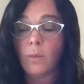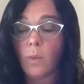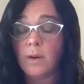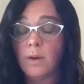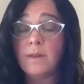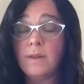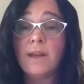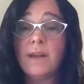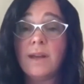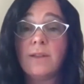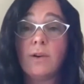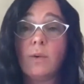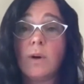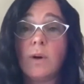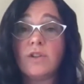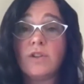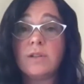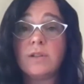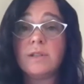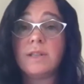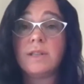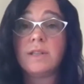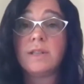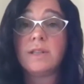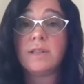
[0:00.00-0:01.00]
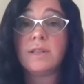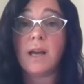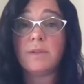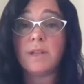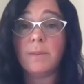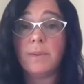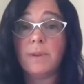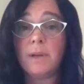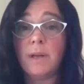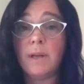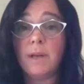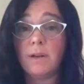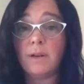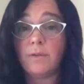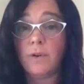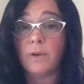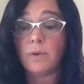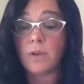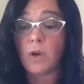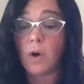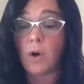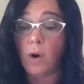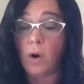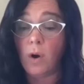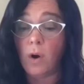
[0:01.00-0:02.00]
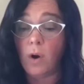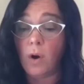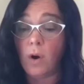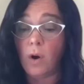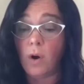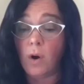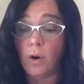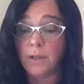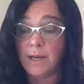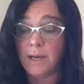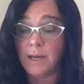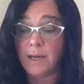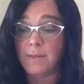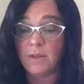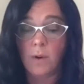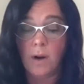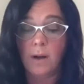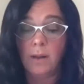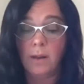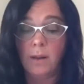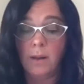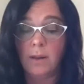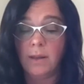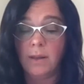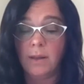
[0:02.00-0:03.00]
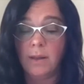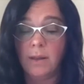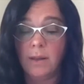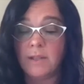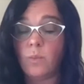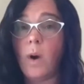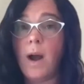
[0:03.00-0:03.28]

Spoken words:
One of the other questions that comes up in interviews all the time as well is,